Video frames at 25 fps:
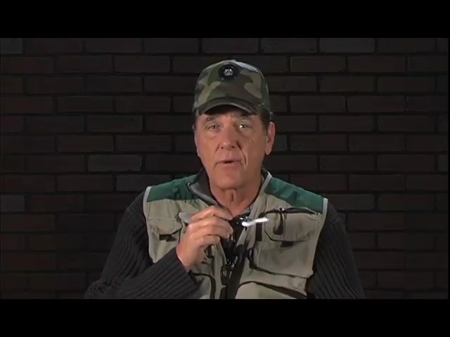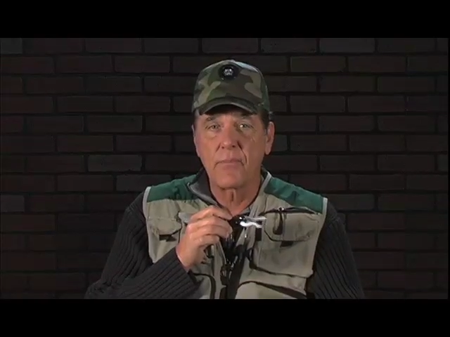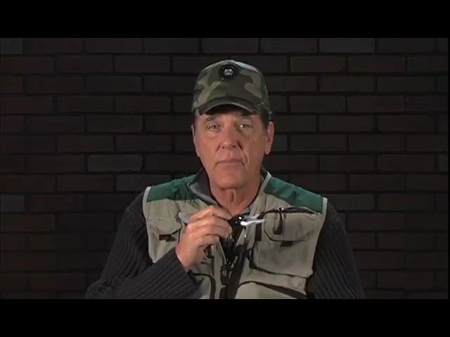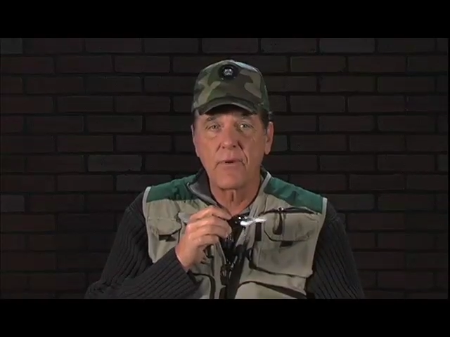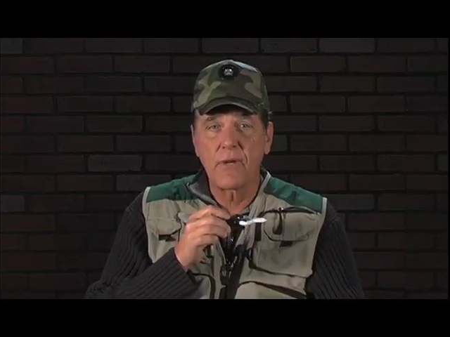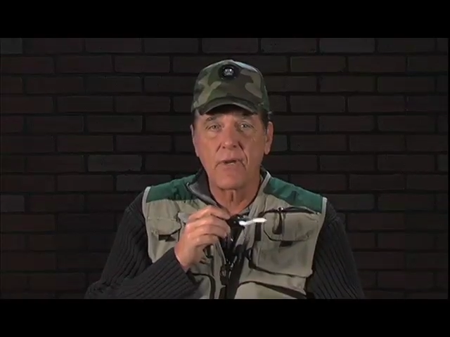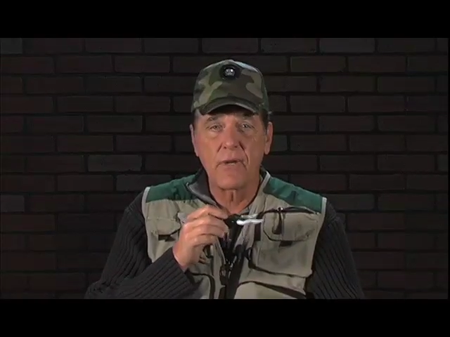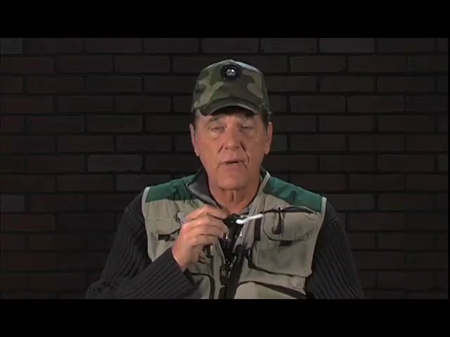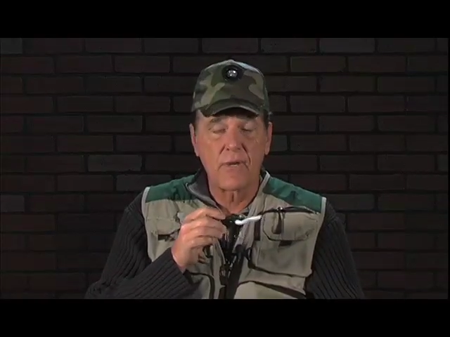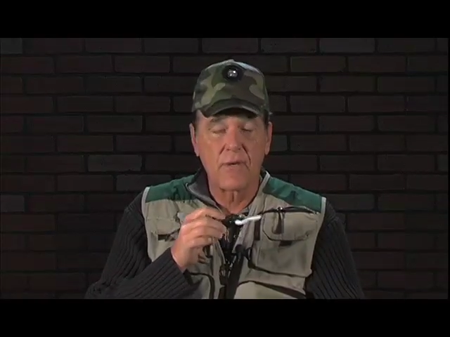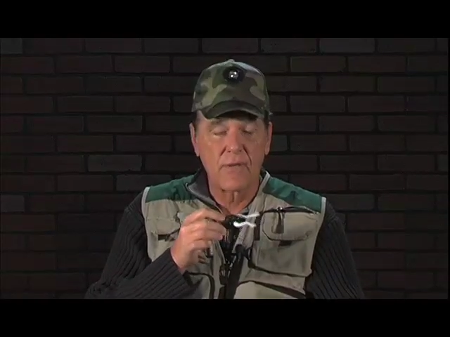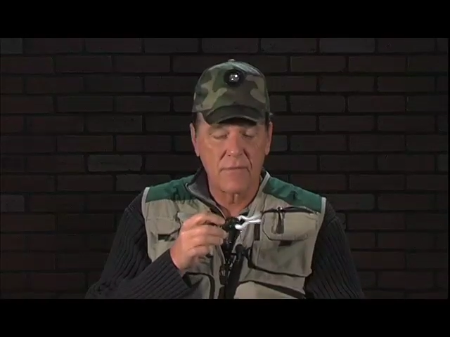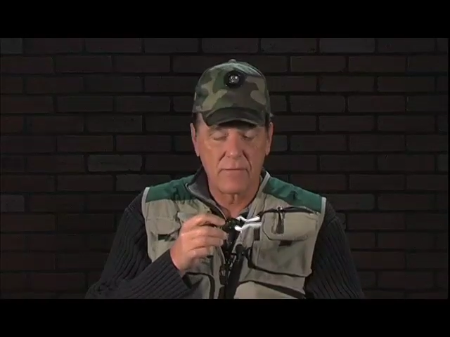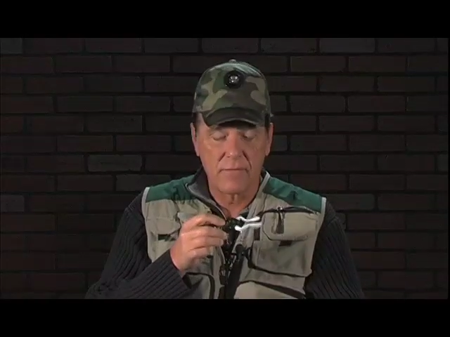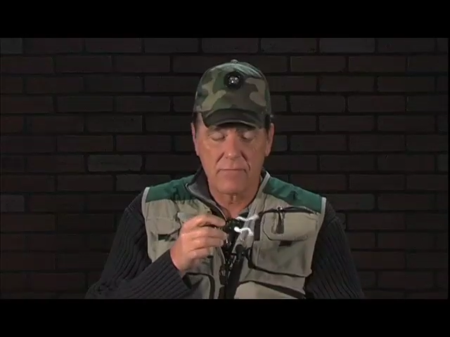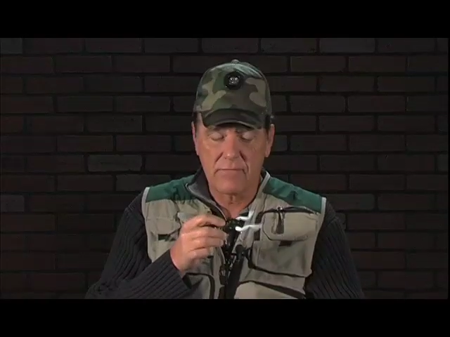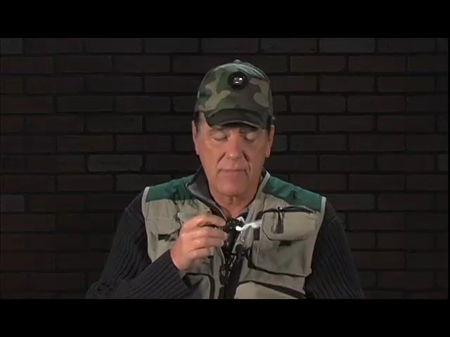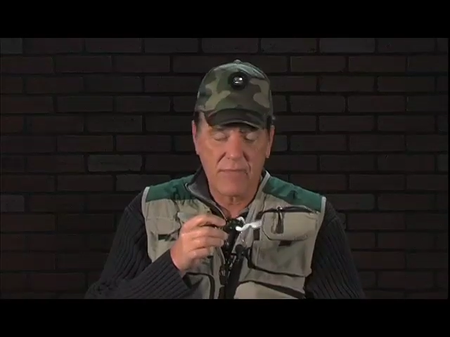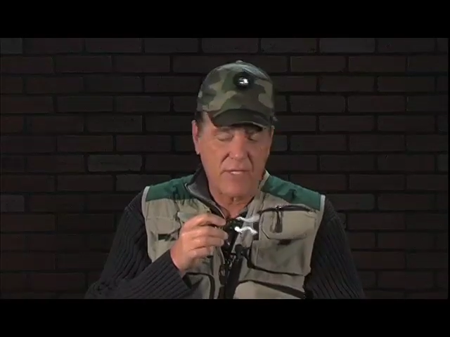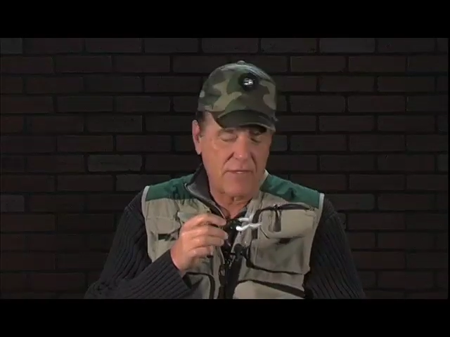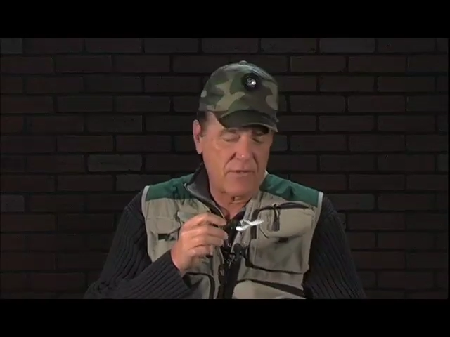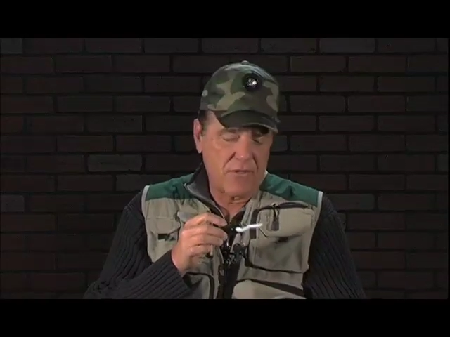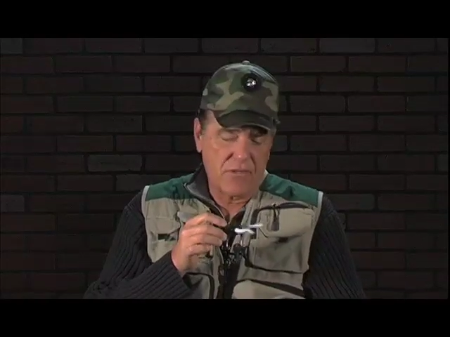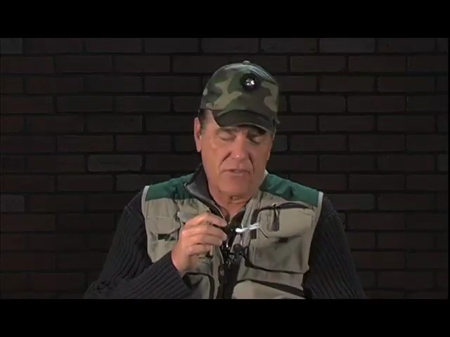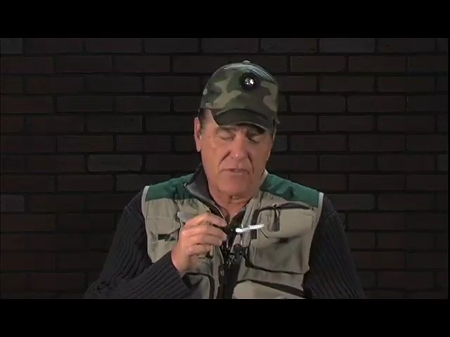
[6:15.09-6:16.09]
depending on
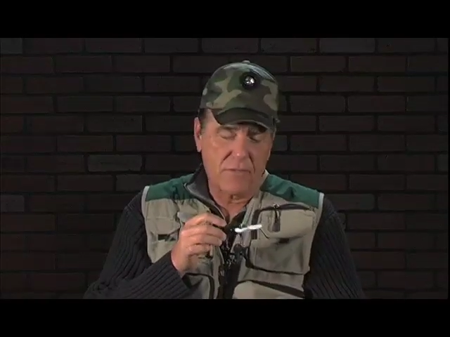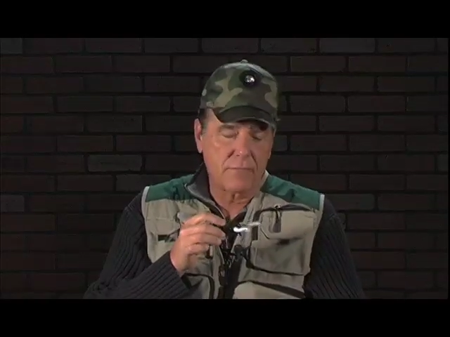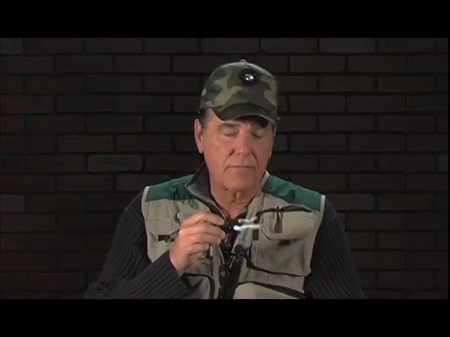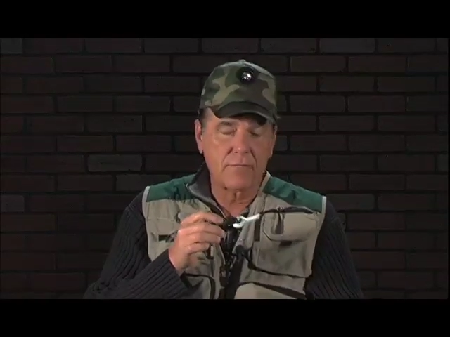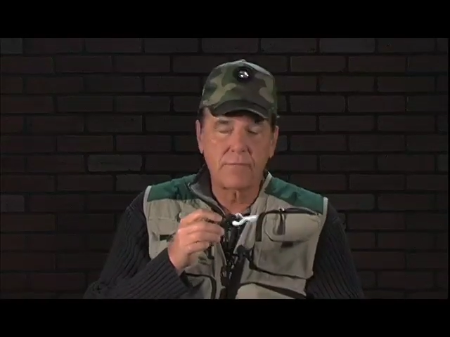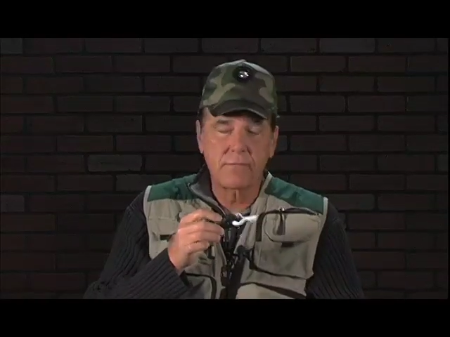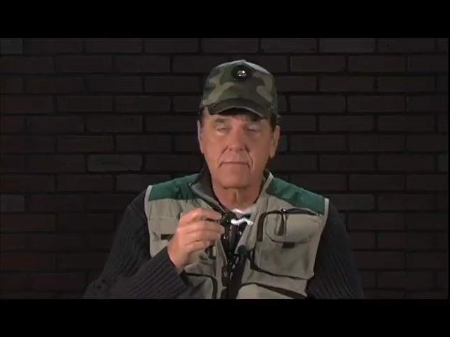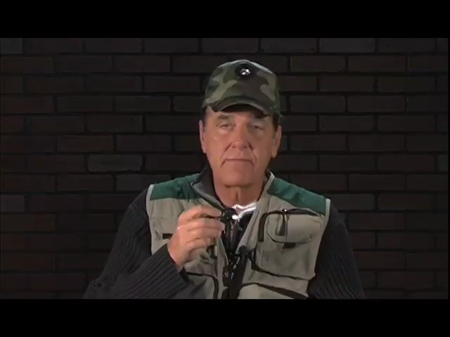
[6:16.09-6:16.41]
just